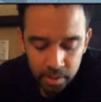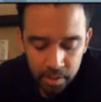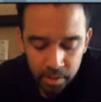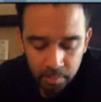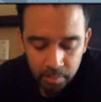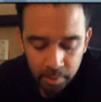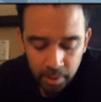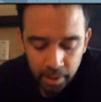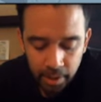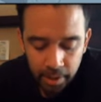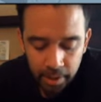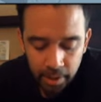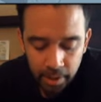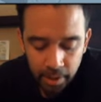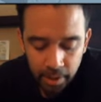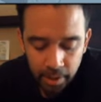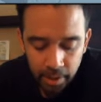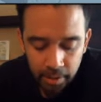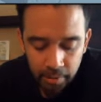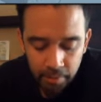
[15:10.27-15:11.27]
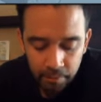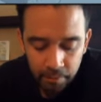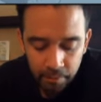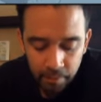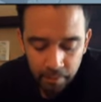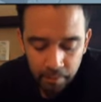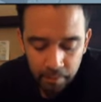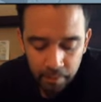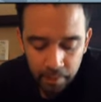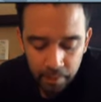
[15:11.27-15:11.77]
supply line
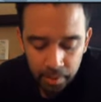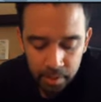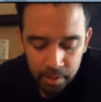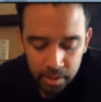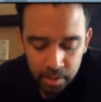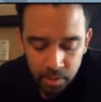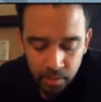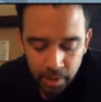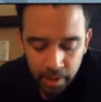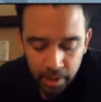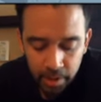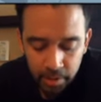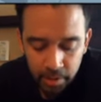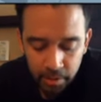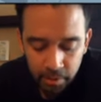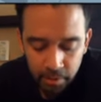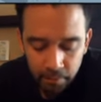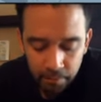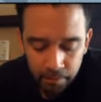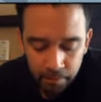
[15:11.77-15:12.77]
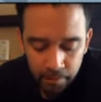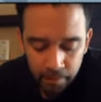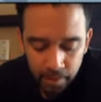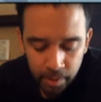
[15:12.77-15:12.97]
from the tractor.